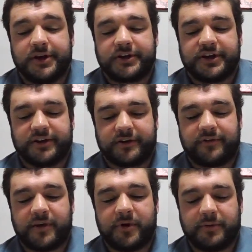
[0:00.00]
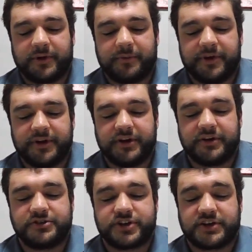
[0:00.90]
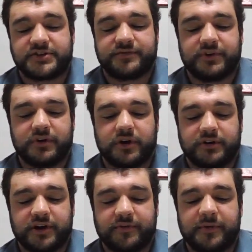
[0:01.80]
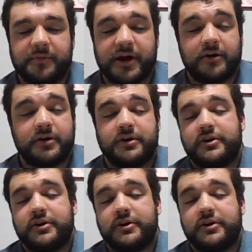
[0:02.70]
can clarify public opinion, and checks on government power.